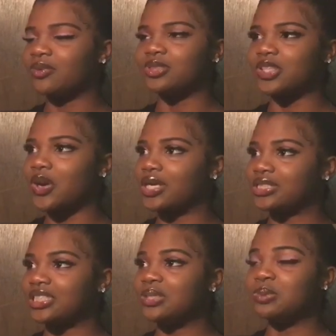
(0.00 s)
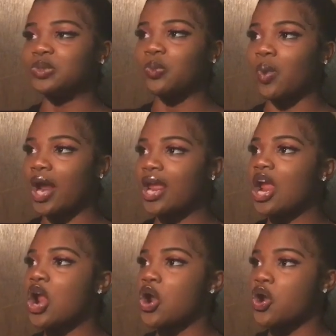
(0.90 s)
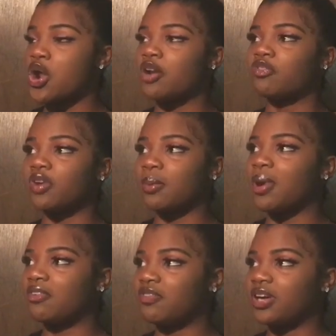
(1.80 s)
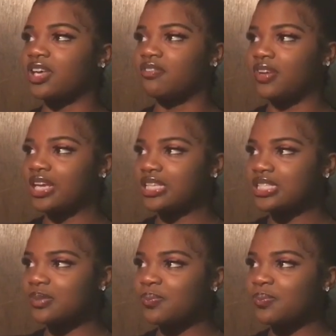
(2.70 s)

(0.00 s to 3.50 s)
It was crazy. He was right here in front of my fucking face.